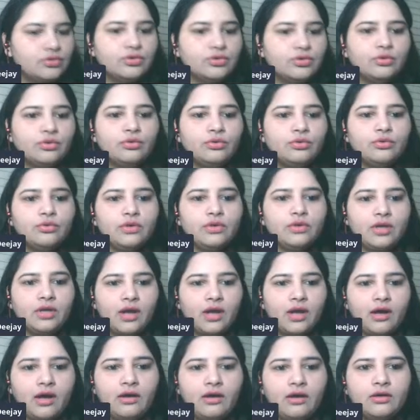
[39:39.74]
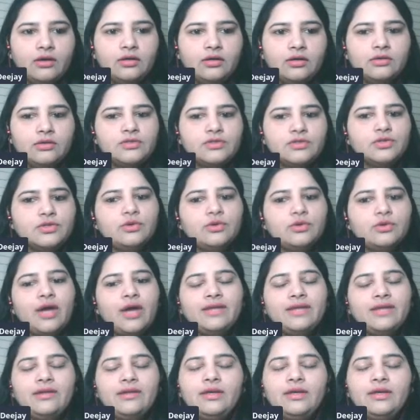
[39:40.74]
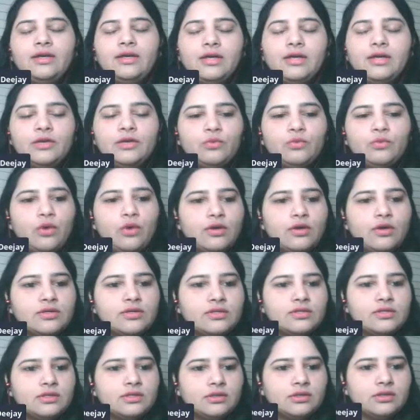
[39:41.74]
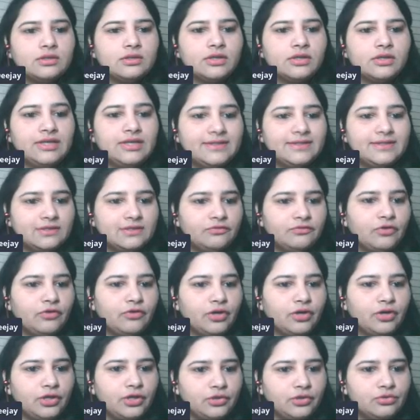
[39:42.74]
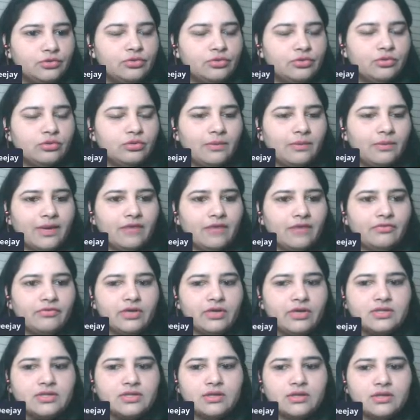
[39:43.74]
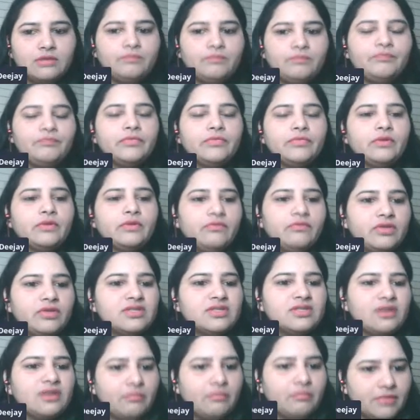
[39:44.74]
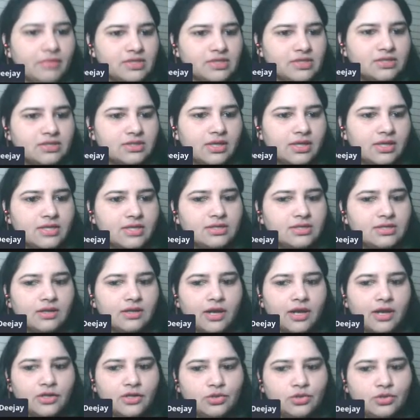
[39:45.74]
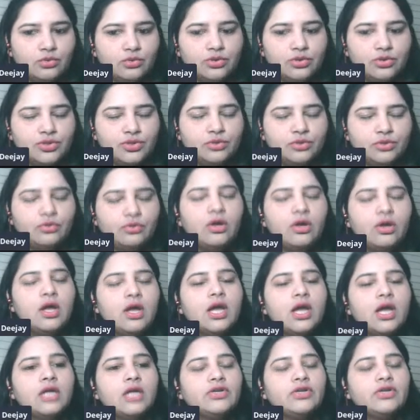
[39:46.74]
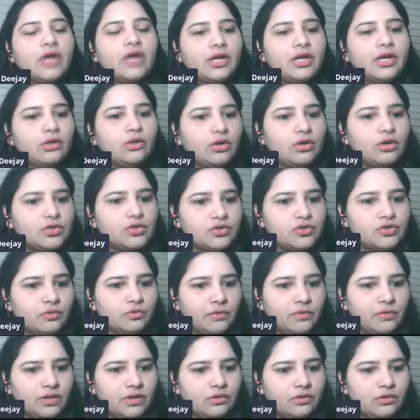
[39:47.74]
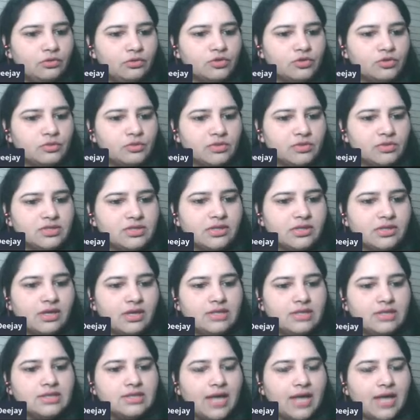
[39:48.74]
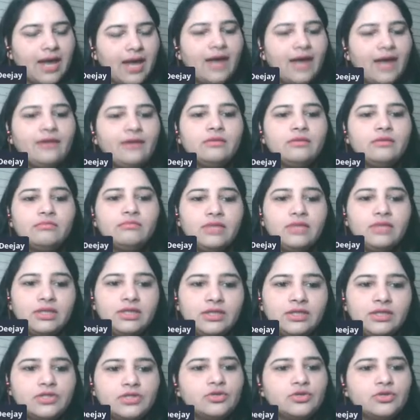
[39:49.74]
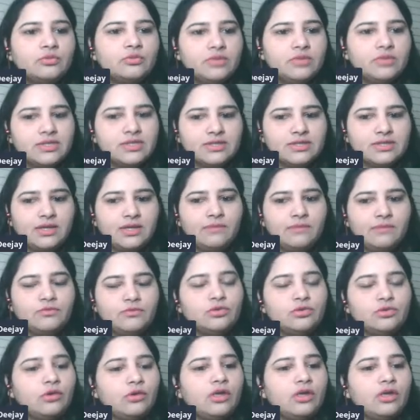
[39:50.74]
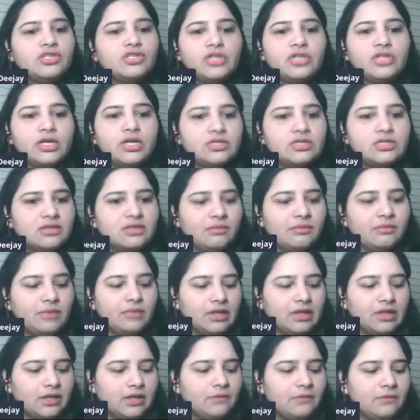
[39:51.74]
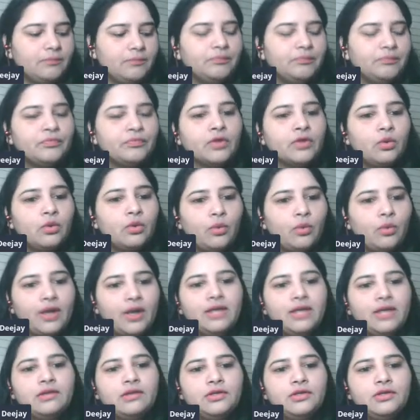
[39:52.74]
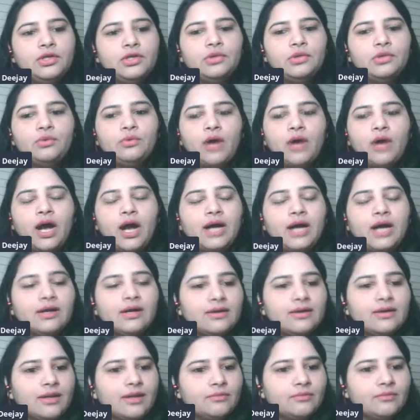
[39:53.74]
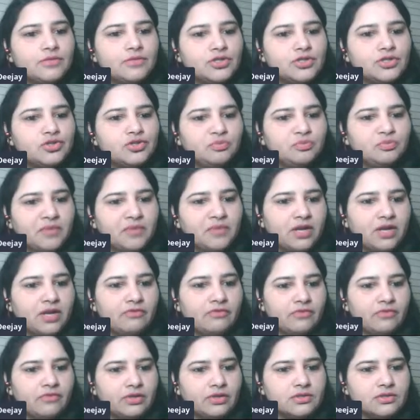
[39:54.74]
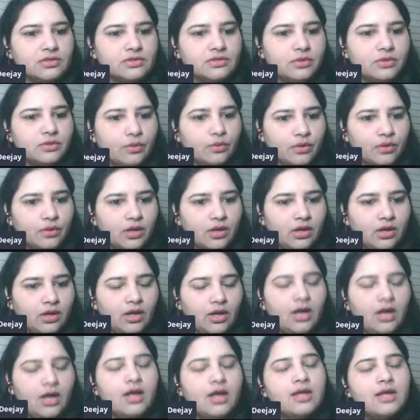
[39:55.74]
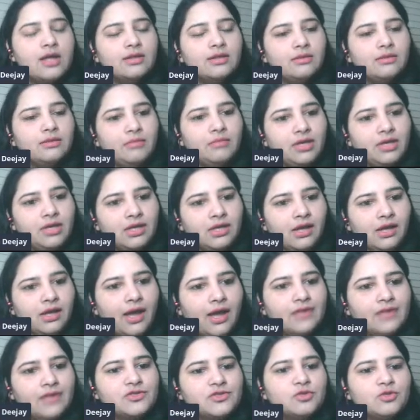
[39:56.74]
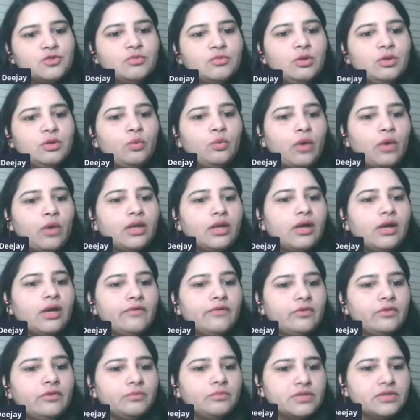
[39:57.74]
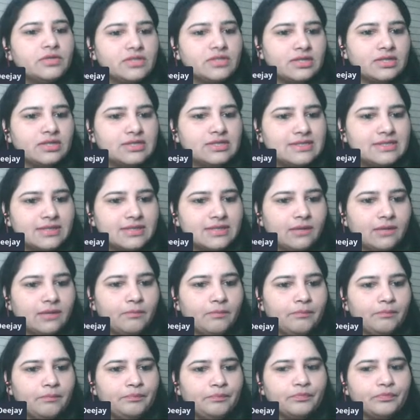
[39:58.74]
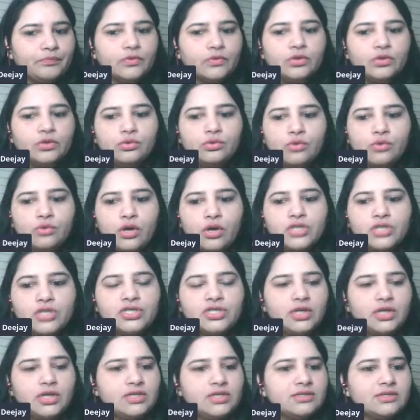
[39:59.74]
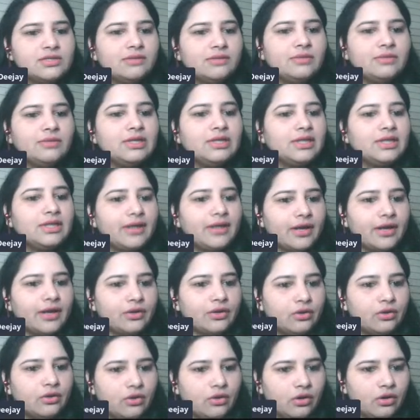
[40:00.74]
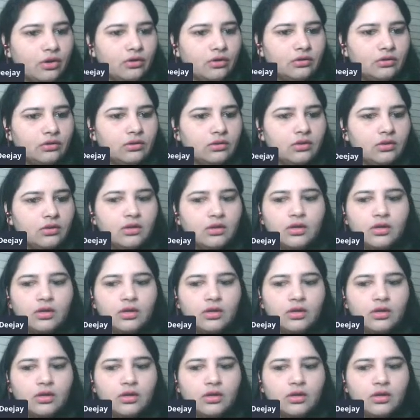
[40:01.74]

So yeah, so I think it was easy for you to do the paraphrasing with some mistakes that I told you. Try not to repeat those mistakes, and meaning should be same. Do not change the meaning while you are attempting to paraphrase. Okay, the meaning has to be 100% same. Do not change the meaning at all.